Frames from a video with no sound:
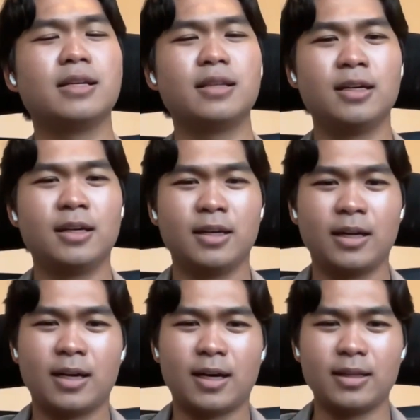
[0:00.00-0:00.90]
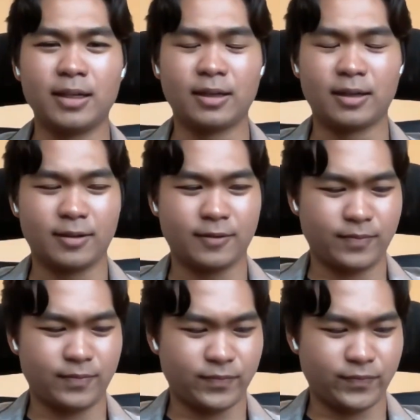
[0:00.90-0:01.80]
I think
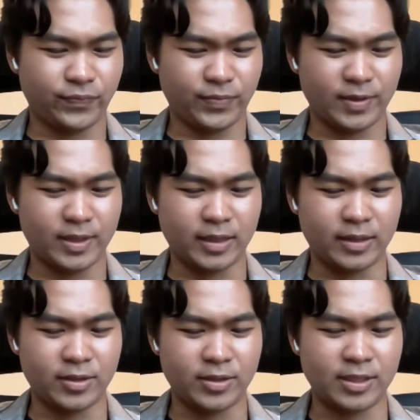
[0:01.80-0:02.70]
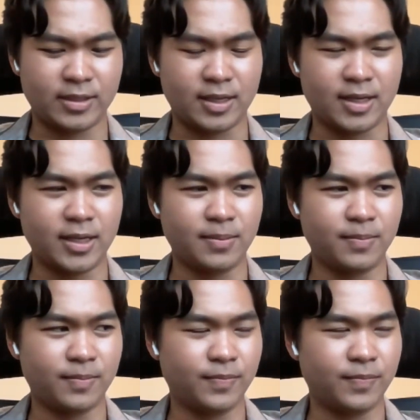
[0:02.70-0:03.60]
like there is a
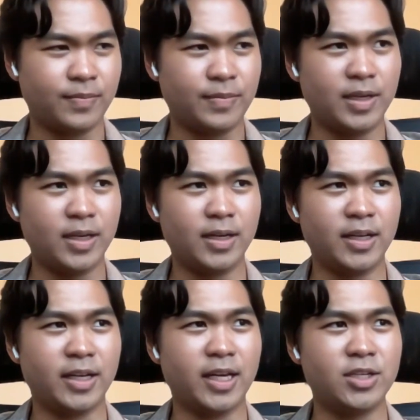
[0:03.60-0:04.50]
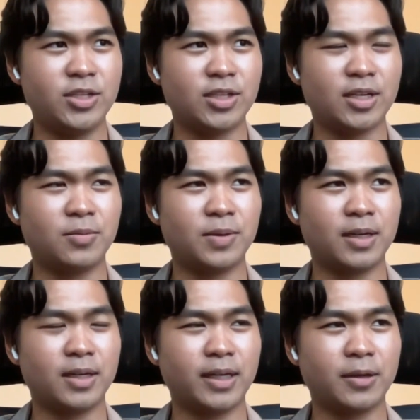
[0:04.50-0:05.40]
time in Asia
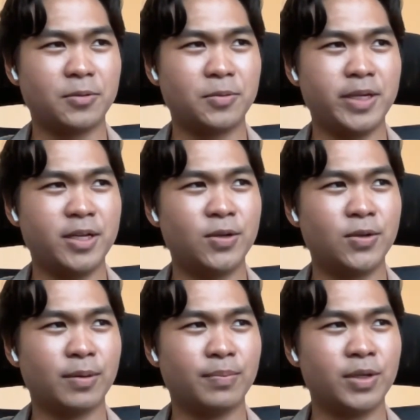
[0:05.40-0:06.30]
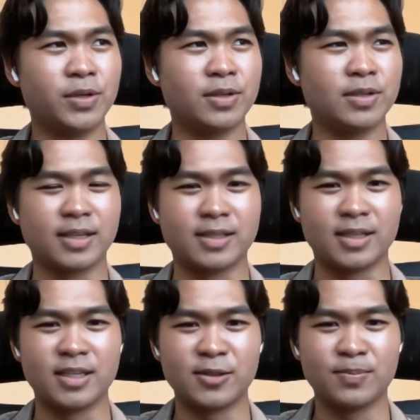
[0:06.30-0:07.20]
where like we know computers
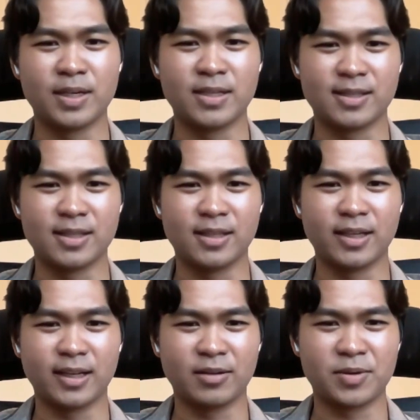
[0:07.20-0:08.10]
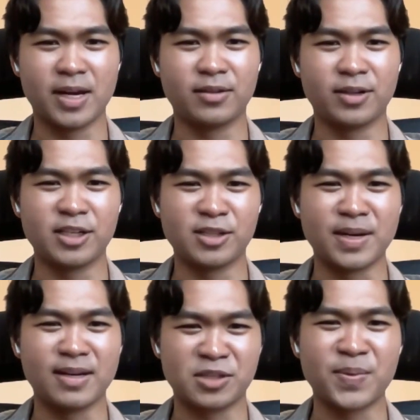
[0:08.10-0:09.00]
exist, but it's still like rather
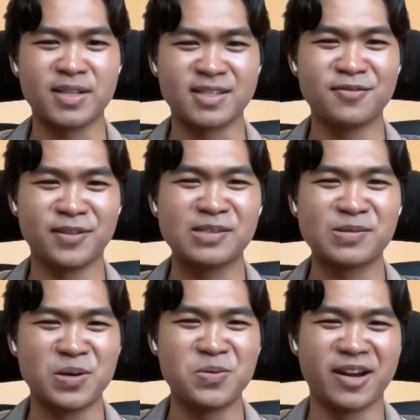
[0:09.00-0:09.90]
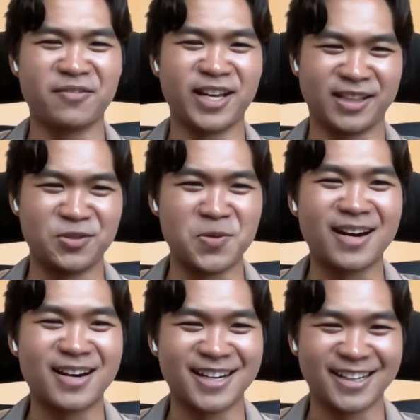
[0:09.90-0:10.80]
expensive. That's why we have like the
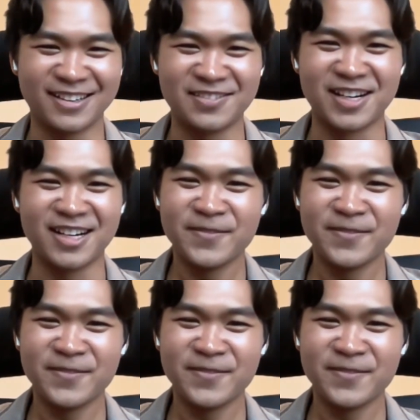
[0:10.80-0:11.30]
warnet, right?